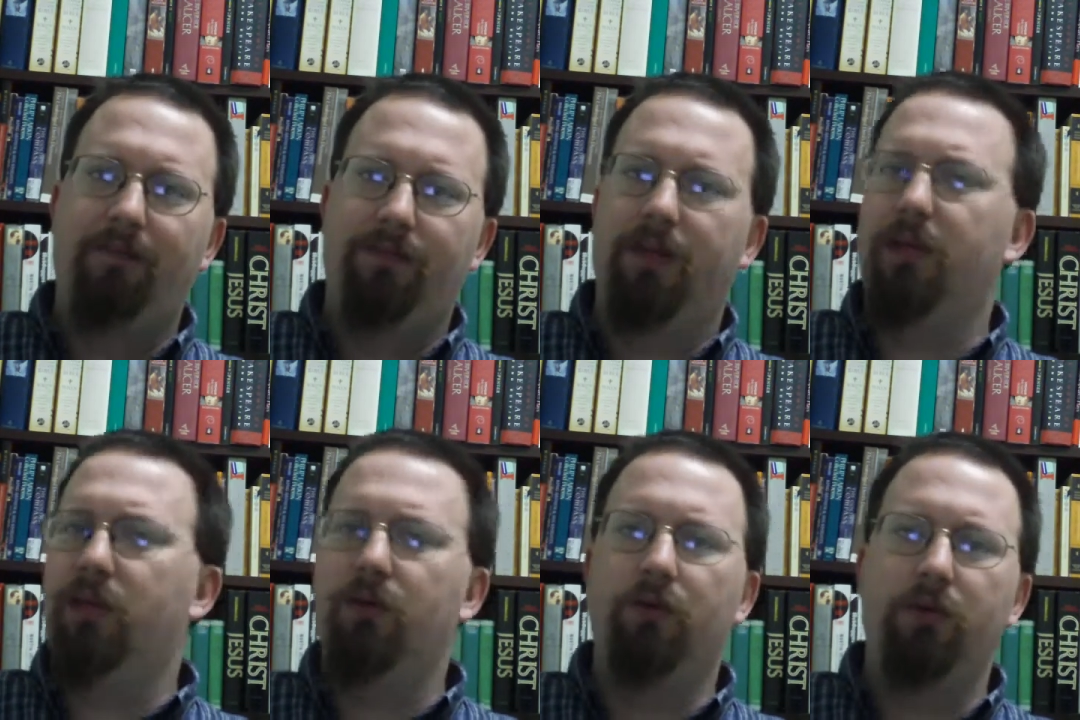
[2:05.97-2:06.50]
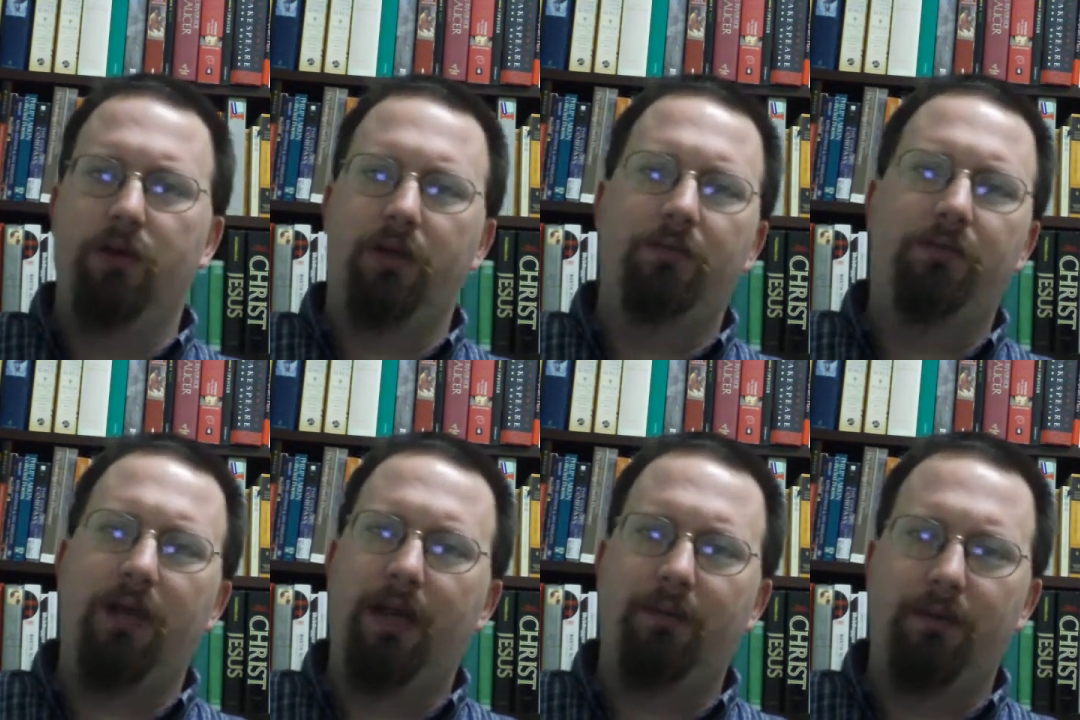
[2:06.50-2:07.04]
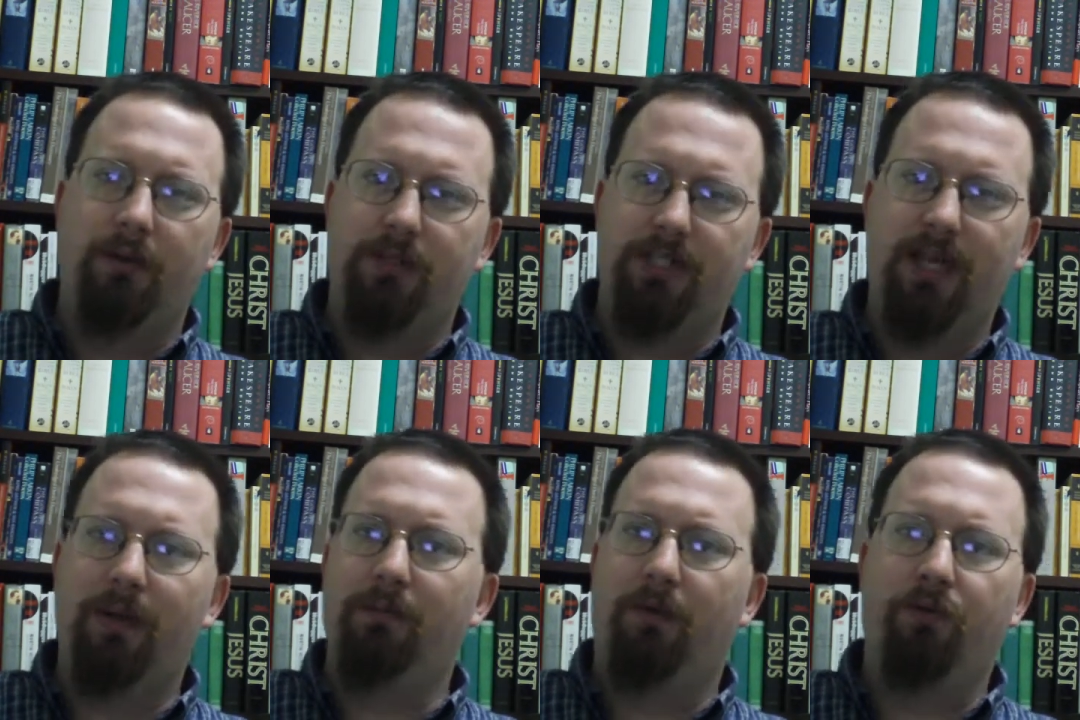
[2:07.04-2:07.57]
that you would be able to
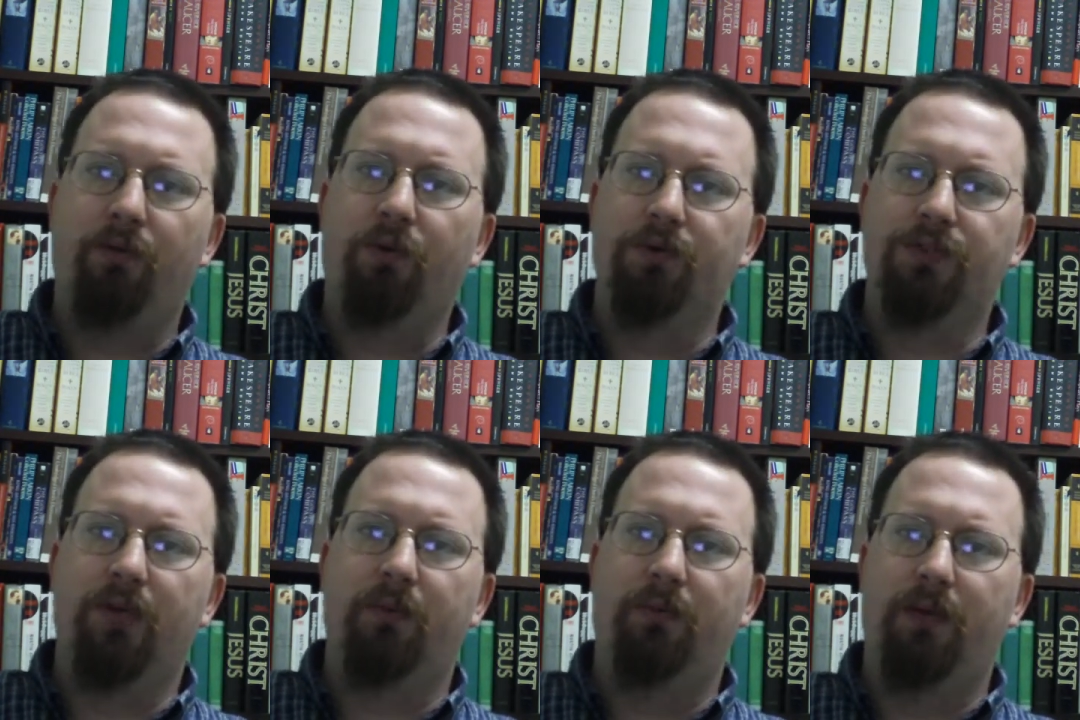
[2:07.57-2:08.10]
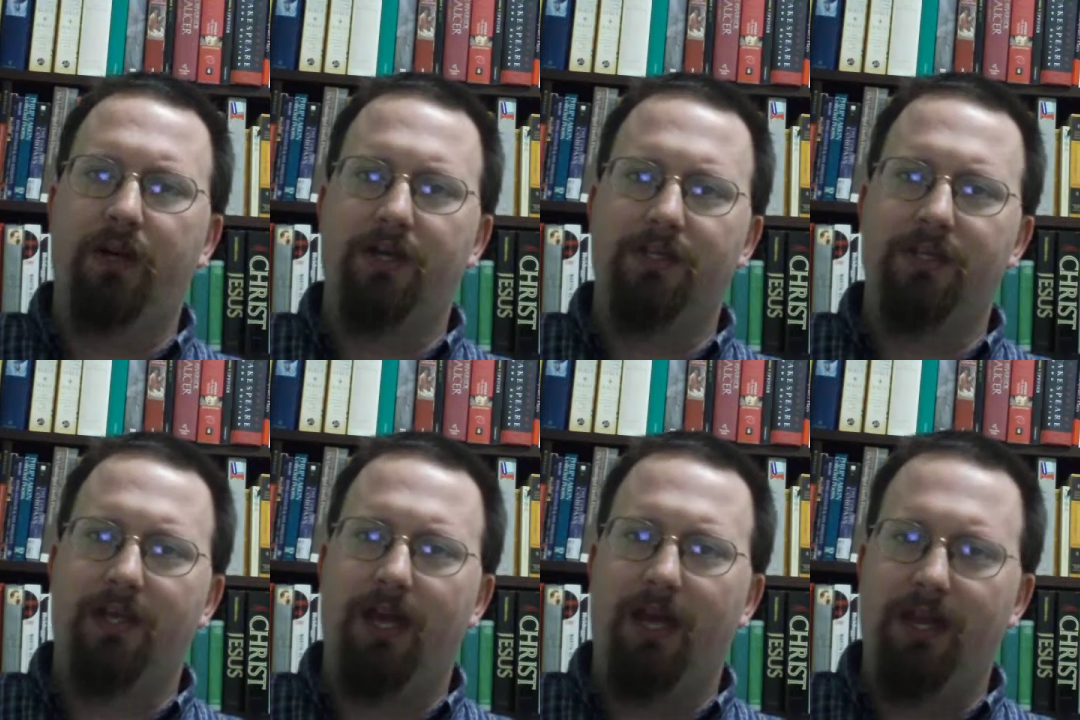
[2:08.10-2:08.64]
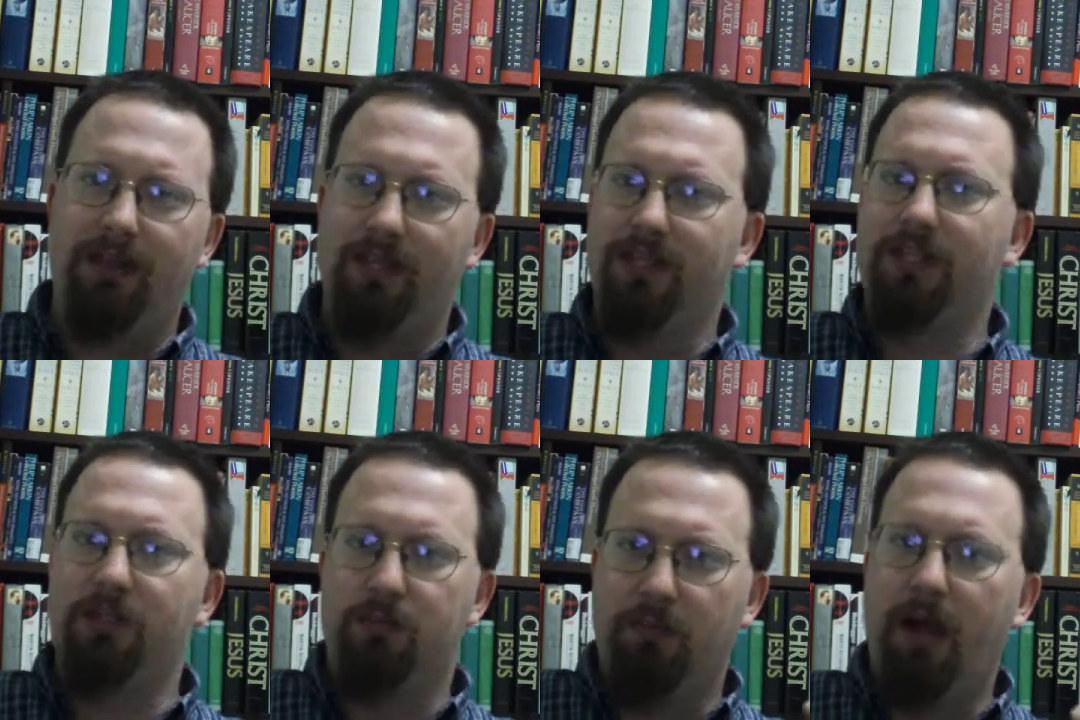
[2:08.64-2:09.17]
set before someone and say,
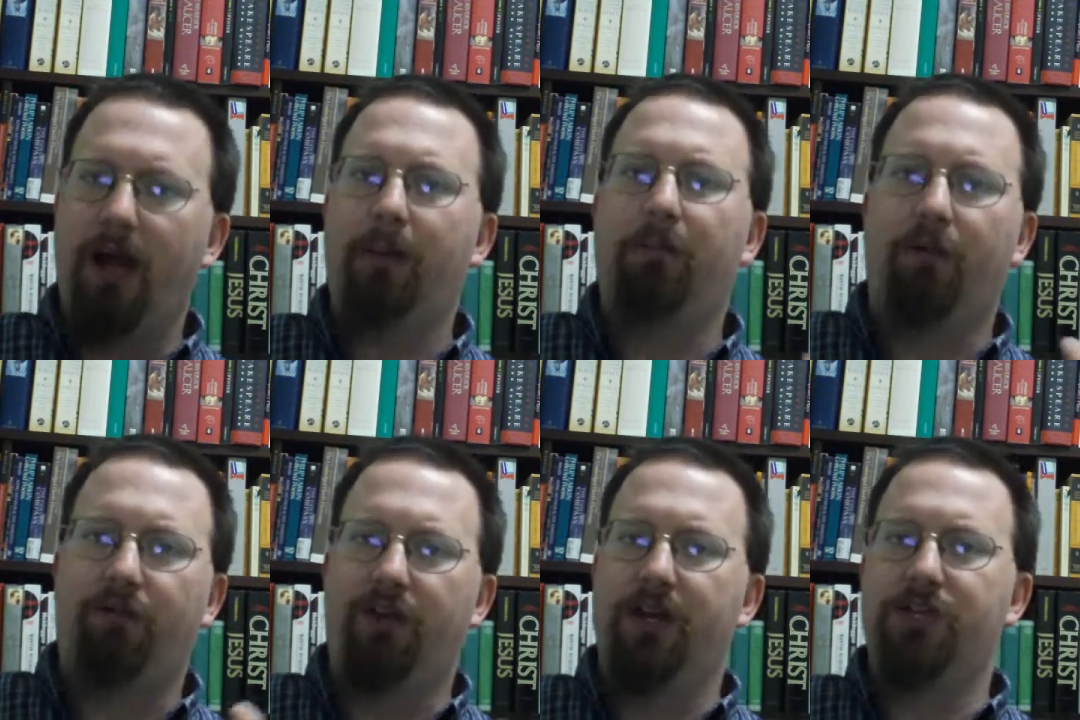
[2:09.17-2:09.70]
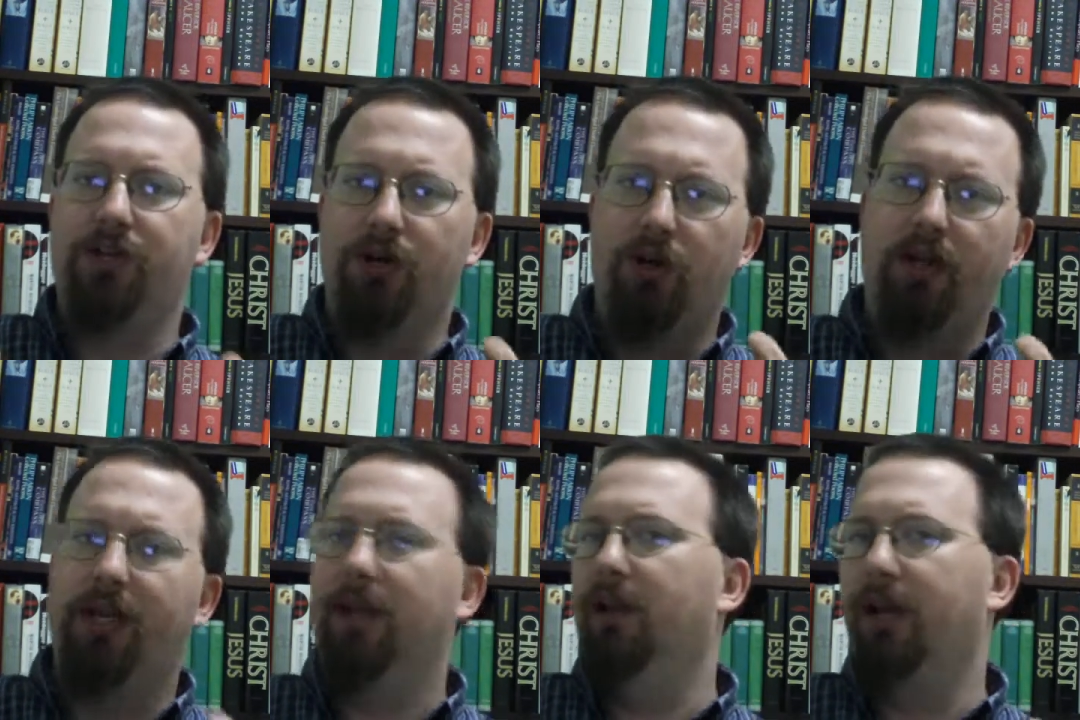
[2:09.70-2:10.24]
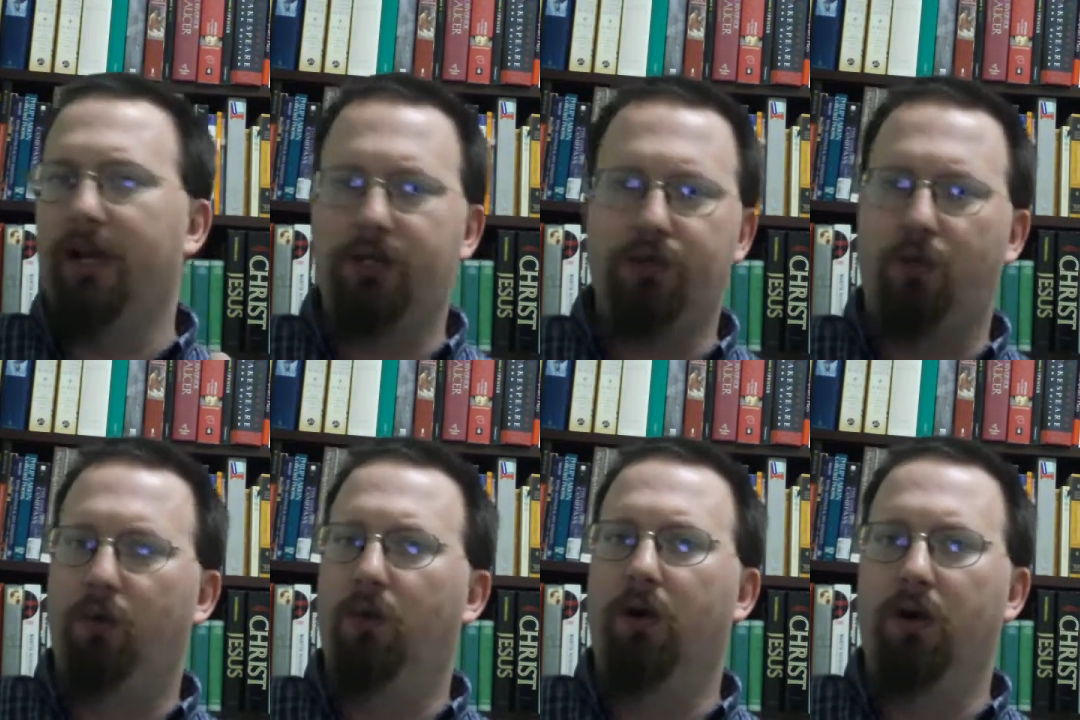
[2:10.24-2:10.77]
this is my professional
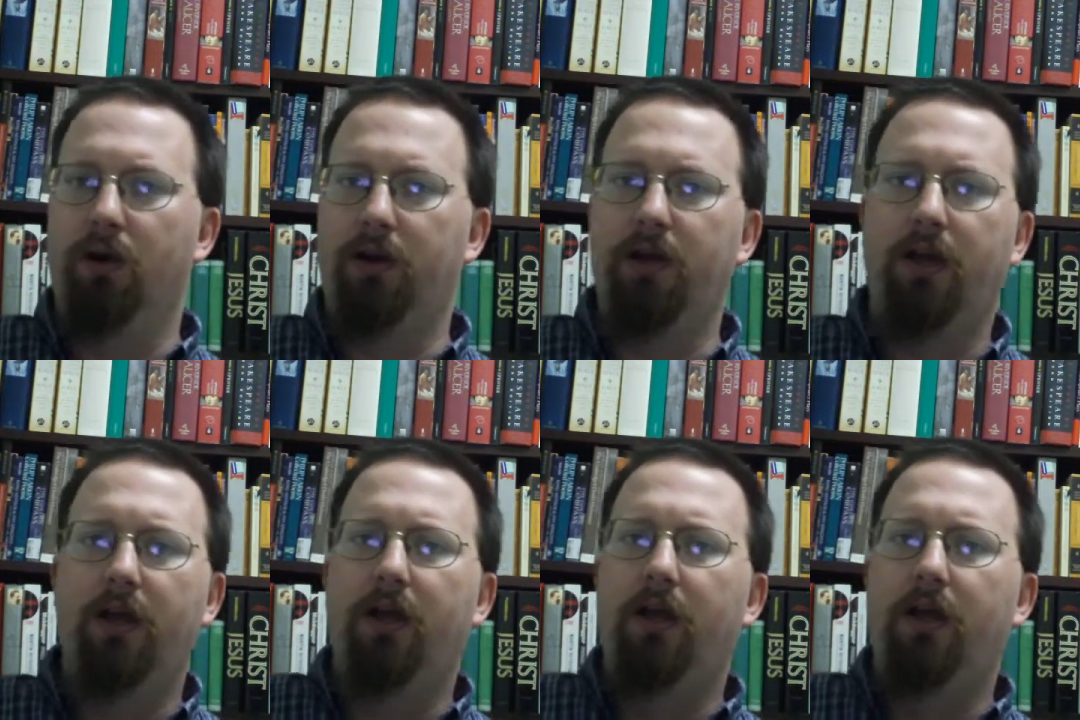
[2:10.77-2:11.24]
intellectual work